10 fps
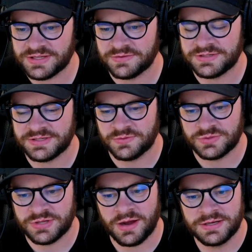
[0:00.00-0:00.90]
So to
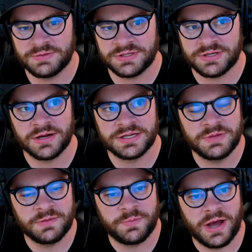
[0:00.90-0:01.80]
talk to
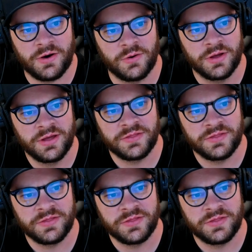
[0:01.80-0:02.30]
me about